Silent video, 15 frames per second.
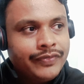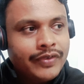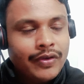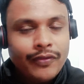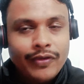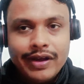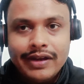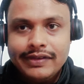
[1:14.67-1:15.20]

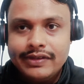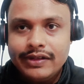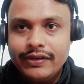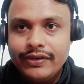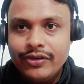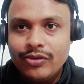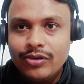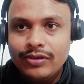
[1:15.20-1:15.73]
while
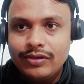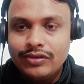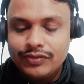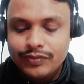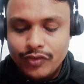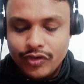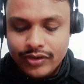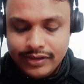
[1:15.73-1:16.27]
selecting all those
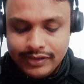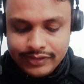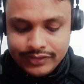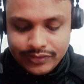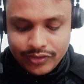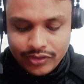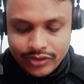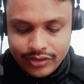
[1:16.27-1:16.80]

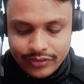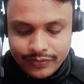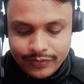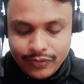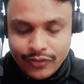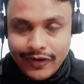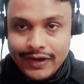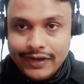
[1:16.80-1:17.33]
models or
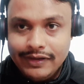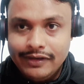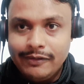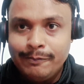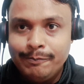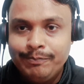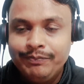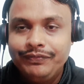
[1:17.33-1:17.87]

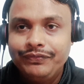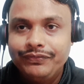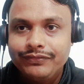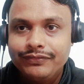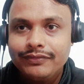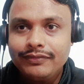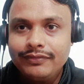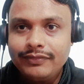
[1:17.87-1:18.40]

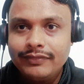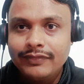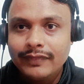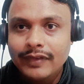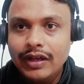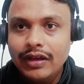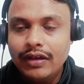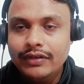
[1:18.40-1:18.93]

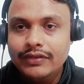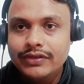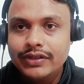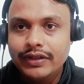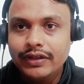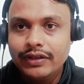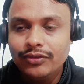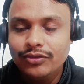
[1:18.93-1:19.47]
while
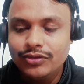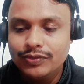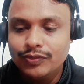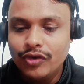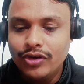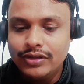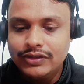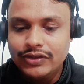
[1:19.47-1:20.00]
checking those
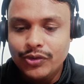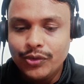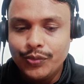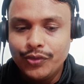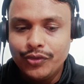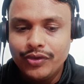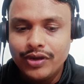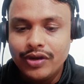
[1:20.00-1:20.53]
models
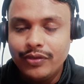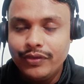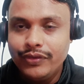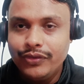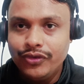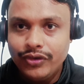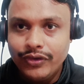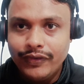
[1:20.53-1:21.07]
output, how
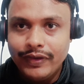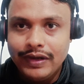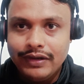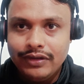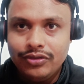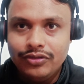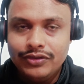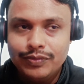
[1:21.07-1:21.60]
you
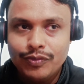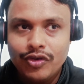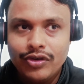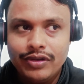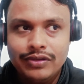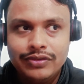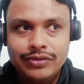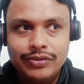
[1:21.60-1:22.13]
evaluate those
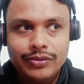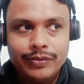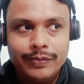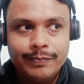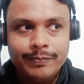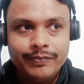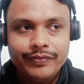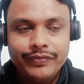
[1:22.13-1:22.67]
models. So
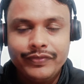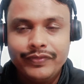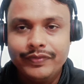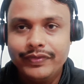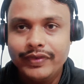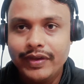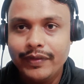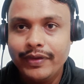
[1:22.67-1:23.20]

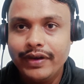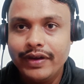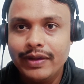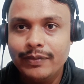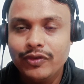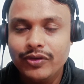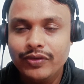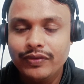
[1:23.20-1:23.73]
every
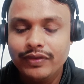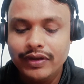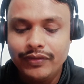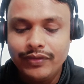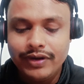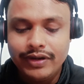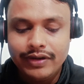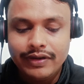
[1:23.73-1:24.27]
time you
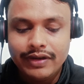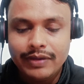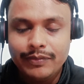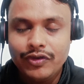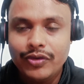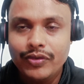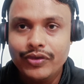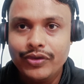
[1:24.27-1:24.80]

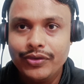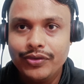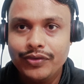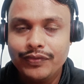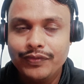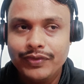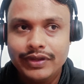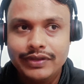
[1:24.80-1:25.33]
need to
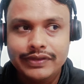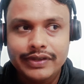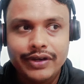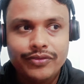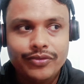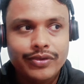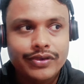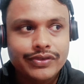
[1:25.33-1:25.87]
face
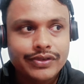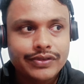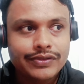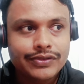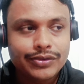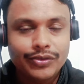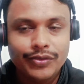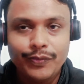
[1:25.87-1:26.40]
that question.
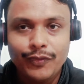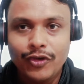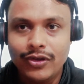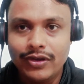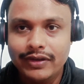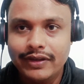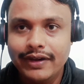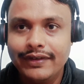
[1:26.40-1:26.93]
So
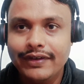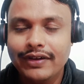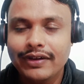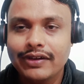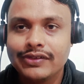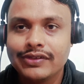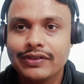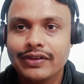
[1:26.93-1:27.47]
for that
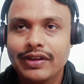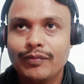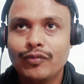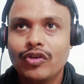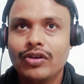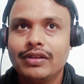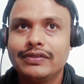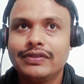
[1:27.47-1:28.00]
regression type
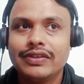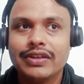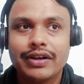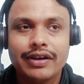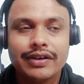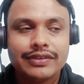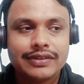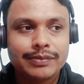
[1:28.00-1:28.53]
models,
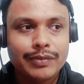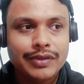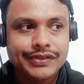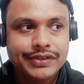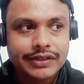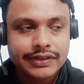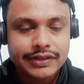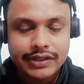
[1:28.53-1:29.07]
there are some
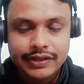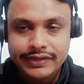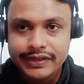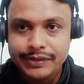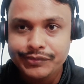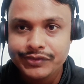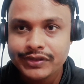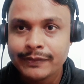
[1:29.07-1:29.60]
basic concepts